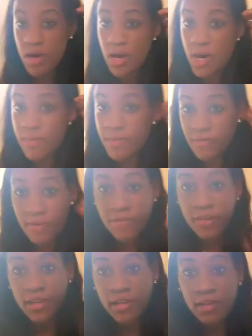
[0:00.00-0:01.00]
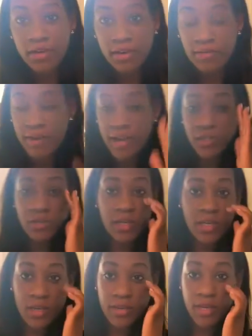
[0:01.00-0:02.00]
If you have any other advice or
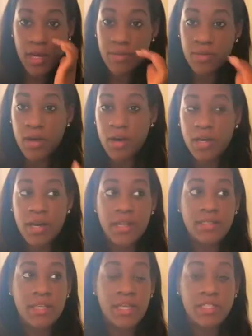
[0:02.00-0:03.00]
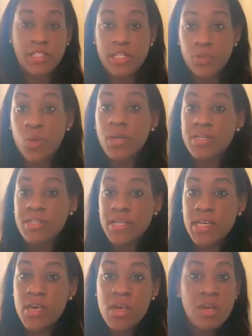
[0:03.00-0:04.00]
any other content that you guys want to
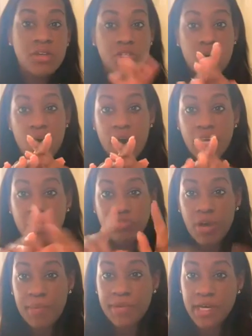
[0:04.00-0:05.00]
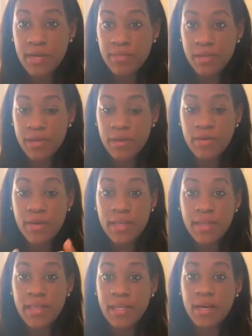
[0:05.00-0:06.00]
see, just go ahead and drop it down below
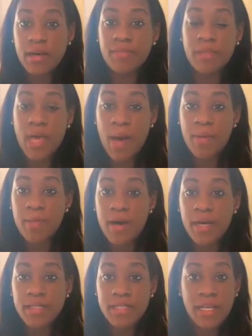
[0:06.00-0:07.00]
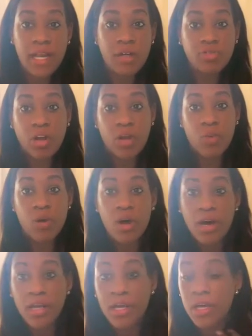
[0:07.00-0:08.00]
in the comment box, and I'll try to work
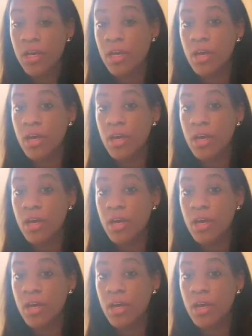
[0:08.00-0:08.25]
on it.